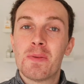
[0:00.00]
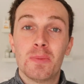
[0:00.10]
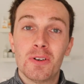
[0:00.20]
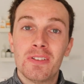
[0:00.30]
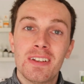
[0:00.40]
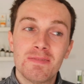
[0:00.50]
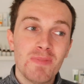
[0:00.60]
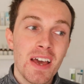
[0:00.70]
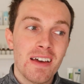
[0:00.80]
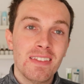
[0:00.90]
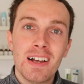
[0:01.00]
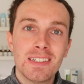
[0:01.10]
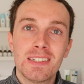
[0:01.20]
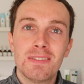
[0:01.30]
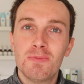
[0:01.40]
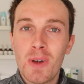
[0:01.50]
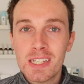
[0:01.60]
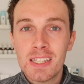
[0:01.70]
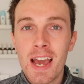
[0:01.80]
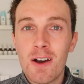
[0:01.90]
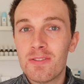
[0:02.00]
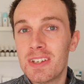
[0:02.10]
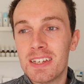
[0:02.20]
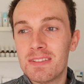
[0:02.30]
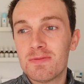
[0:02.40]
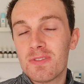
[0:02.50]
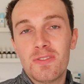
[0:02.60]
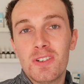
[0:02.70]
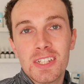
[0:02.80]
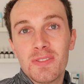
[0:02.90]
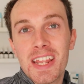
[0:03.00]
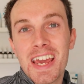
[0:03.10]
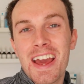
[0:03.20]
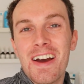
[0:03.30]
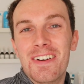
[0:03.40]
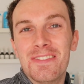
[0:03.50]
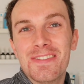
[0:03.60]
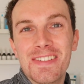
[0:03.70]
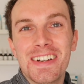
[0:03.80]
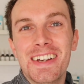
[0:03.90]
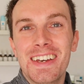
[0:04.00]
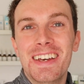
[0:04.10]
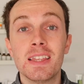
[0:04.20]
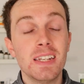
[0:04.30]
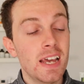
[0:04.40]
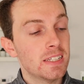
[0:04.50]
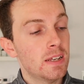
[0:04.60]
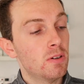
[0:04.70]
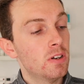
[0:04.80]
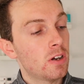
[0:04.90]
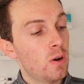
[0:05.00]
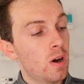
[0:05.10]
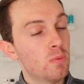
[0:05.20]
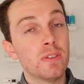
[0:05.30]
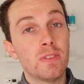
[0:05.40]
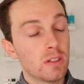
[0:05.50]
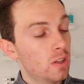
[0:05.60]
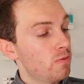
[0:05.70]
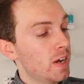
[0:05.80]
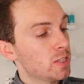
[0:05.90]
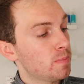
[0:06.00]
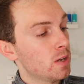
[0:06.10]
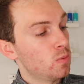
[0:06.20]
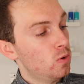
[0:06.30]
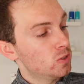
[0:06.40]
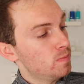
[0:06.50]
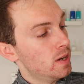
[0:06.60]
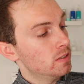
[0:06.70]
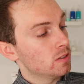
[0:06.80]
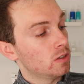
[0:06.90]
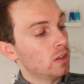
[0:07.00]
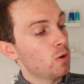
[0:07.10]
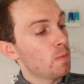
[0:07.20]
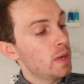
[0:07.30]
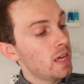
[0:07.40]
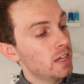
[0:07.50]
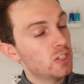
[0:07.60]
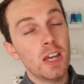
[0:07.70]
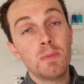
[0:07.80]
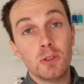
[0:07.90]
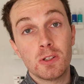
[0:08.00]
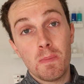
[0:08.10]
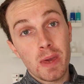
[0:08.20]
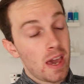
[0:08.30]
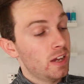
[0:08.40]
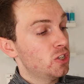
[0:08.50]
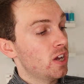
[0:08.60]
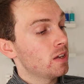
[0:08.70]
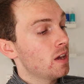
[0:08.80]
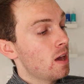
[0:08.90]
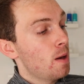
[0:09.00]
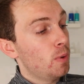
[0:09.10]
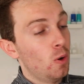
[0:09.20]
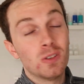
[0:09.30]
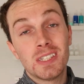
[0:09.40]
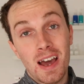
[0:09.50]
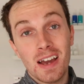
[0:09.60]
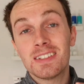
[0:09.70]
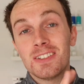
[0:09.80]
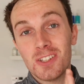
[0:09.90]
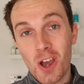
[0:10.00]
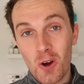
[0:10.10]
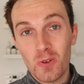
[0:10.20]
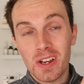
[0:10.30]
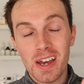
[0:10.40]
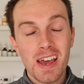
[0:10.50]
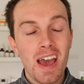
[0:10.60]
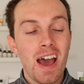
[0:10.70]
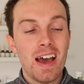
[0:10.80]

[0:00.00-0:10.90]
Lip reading: But yeah, that's the outfit for this video. And then next I'm going to go on with the Glow Recipe Watermelon Glow PHA plus BHA Pore Tight Toner.